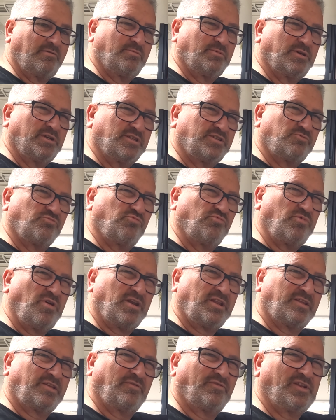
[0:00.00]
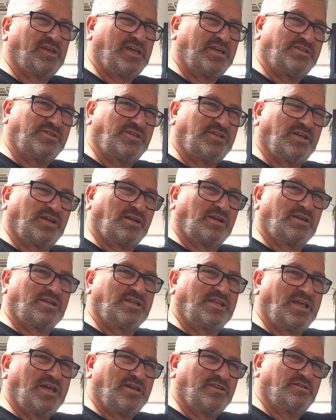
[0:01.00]
it's relatively easy to
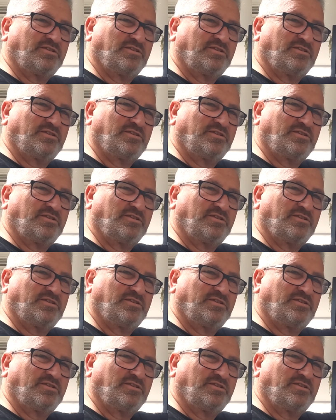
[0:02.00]
clean out.